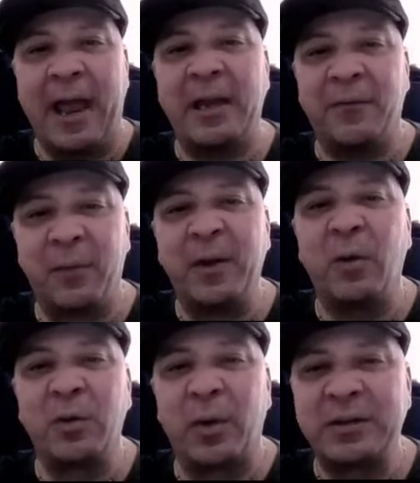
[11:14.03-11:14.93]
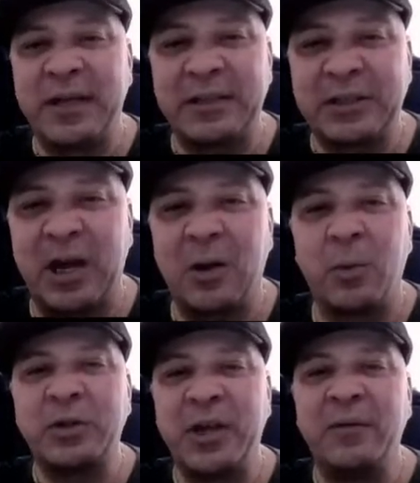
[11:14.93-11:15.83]
And if we own the rights to that song,
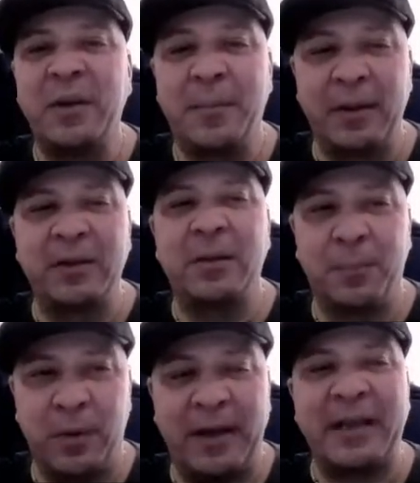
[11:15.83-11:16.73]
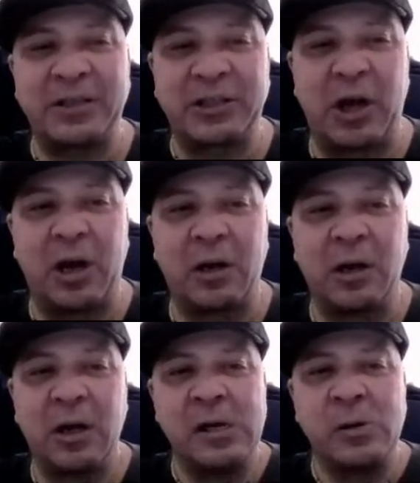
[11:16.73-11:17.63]
we should have the ability to play that song
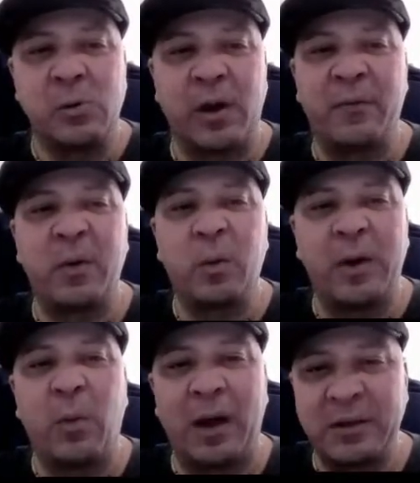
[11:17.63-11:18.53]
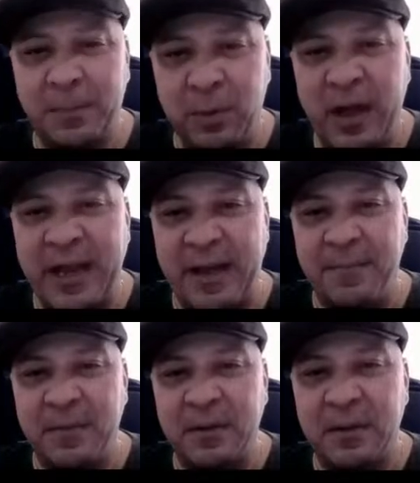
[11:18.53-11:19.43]
wherever we want to play
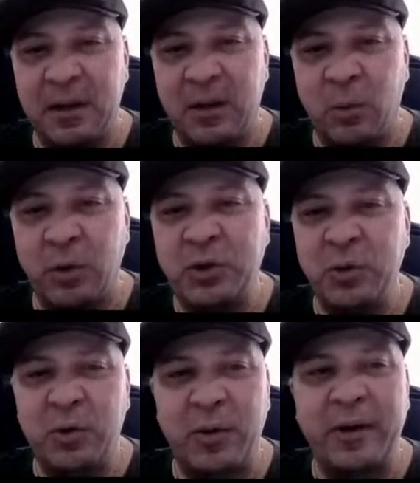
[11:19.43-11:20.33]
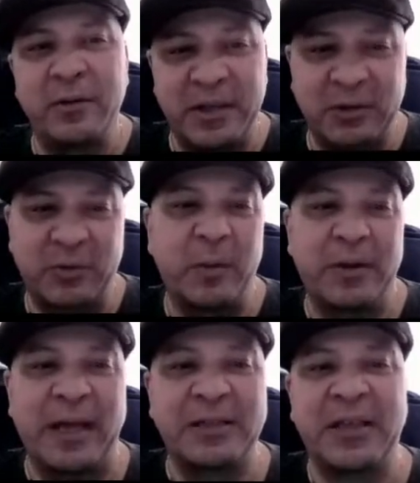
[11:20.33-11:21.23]
it. Would you agree or disagree
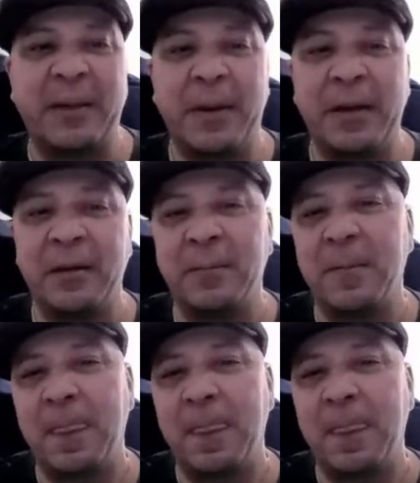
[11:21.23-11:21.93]
with that statement?